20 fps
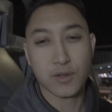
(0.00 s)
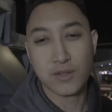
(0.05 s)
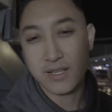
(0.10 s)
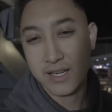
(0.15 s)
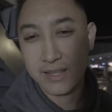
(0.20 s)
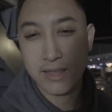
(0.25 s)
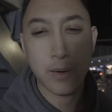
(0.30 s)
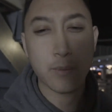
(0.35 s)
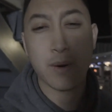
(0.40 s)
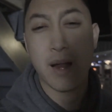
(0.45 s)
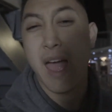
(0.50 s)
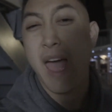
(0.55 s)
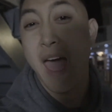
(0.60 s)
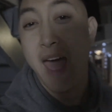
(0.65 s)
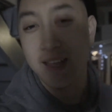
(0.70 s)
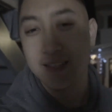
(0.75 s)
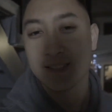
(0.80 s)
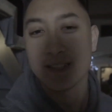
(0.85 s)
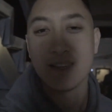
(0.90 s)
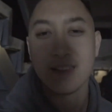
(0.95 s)
it's like they were
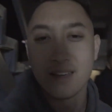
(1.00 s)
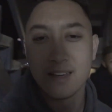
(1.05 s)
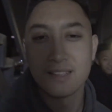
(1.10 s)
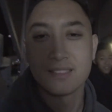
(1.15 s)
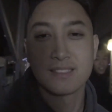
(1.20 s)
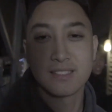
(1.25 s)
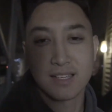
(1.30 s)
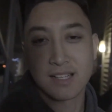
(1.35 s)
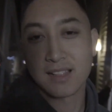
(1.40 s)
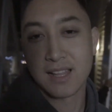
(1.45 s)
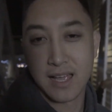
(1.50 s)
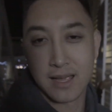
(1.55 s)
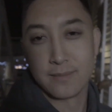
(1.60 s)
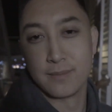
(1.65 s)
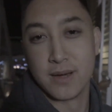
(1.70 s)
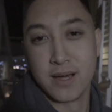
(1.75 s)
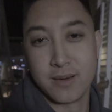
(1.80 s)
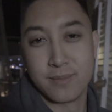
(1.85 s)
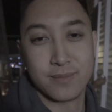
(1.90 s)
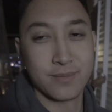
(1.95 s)
asking us to climb
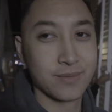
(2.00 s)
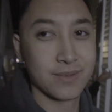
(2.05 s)
up.